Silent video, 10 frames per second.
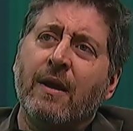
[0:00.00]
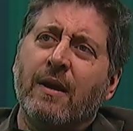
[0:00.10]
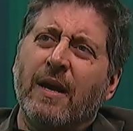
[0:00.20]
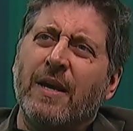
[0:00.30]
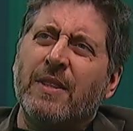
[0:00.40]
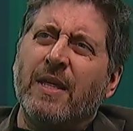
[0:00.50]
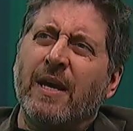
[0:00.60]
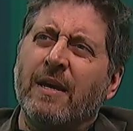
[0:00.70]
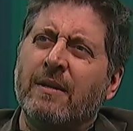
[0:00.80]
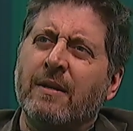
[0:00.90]
And
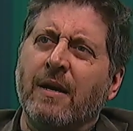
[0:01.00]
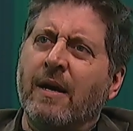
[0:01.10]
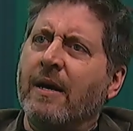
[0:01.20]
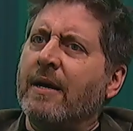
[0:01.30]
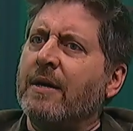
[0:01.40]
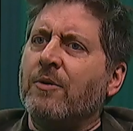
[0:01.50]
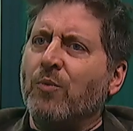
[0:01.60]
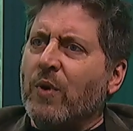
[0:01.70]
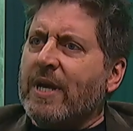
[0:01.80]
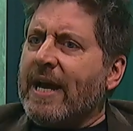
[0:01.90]
then
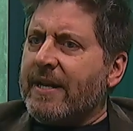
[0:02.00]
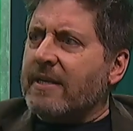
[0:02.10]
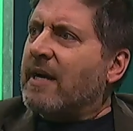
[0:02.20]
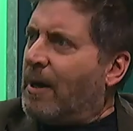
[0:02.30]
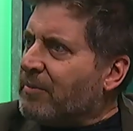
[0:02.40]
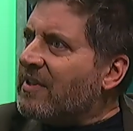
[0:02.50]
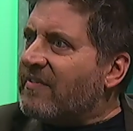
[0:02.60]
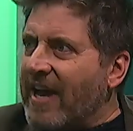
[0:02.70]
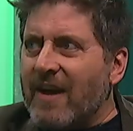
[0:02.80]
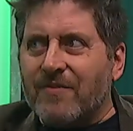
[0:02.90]
we had a couple of
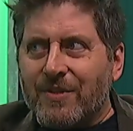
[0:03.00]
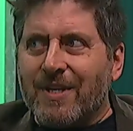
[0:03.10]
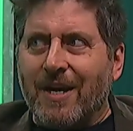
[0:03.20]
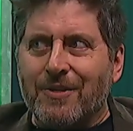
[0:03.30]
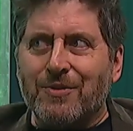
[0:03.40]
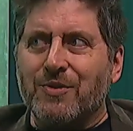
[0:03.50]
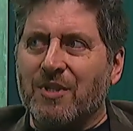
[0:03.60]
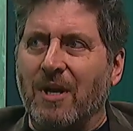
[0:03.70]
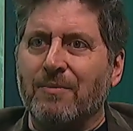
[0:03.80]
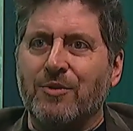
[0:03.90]
advertisers
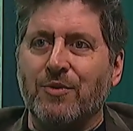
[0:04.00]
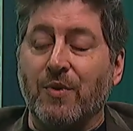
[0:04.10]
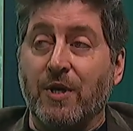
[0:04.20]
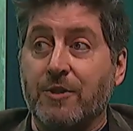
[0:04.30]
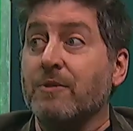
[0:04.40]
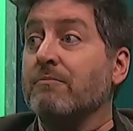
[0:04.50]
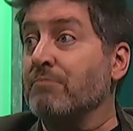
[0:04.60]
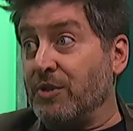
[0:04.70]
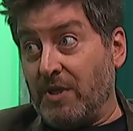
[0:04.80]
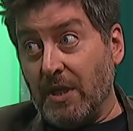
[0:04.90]
come to us,
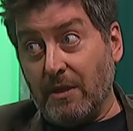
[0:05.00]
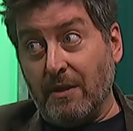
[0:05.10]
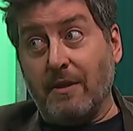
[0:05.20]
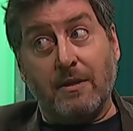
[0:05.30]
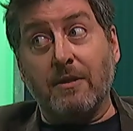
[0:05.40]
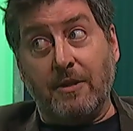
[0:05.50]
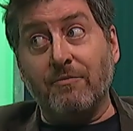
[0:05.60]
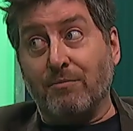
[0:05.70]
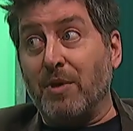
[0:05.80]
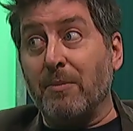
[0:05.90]
particularly the
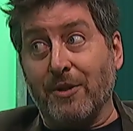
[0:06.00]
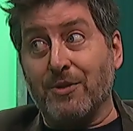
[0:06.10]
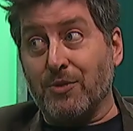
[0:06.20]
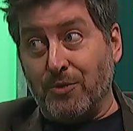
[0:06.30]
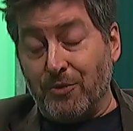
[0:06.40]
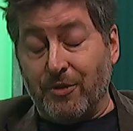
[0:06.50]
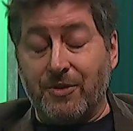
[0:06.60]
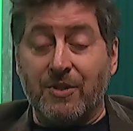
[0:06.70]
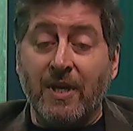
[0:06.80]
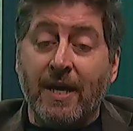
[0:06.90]
Cleveland Public
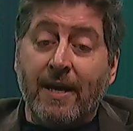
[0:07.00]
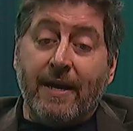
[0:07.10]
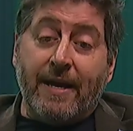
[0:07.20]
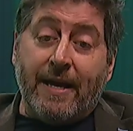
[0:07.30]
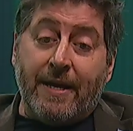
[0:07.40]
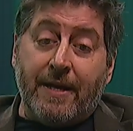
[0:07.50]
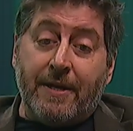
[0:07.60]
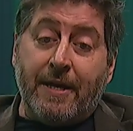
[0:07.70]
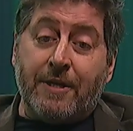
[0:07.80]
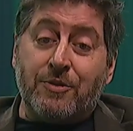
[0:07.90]
Schools,
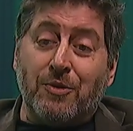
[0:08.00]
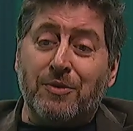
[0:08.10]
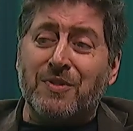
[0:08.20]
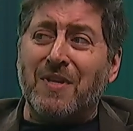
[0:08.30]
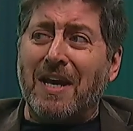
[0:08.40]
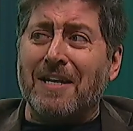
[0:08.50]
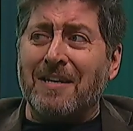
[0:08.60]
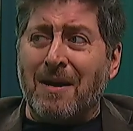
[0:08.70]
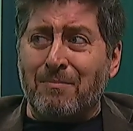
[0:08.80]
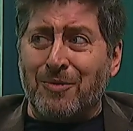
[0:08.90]
and told us they had
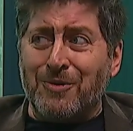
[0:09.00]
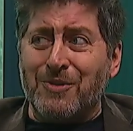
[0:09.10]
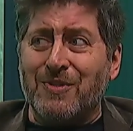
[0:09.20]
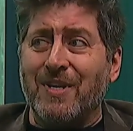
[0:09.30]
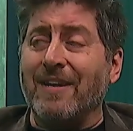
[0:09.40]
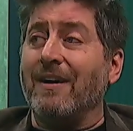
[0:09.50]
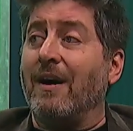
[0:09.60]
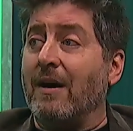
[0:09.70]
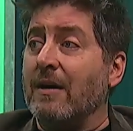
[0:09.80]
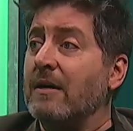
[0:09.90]
numbers that
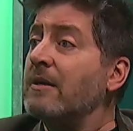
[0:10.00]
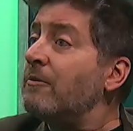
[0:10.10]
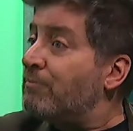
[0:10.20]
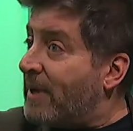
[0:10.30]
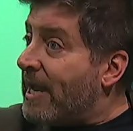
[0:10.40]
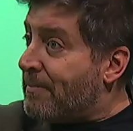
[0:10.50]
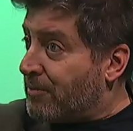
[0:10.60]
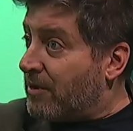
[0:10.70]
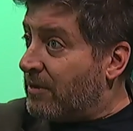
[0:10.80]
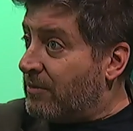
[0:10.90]
our
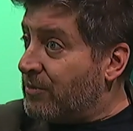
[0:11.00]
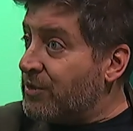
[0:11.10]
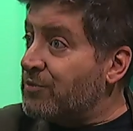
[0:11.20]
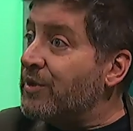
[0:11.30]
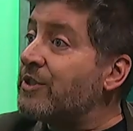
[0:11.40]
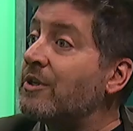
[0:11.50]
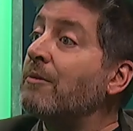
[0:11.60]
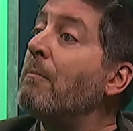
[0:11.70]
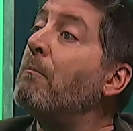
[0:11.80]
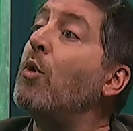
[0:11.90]
paper was reaching
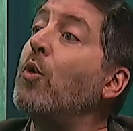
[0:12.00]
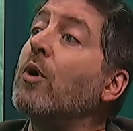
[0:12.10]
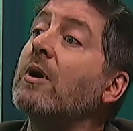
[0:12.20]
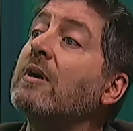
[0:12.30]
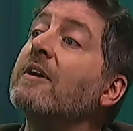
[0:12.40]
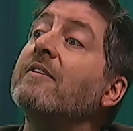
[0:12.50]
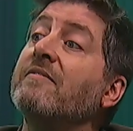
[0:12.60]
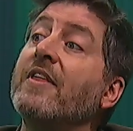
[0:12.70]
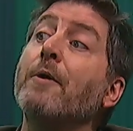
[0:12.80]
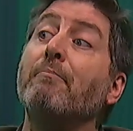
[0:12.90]
more
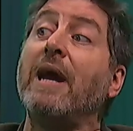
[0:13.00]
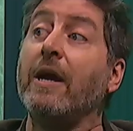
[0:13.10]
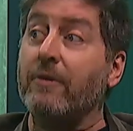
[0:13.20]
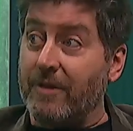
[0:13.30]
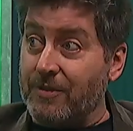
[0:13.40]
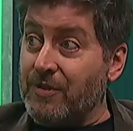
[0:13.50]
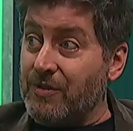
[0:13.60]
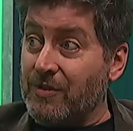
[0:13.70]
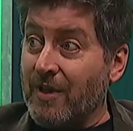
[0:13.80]
of their parents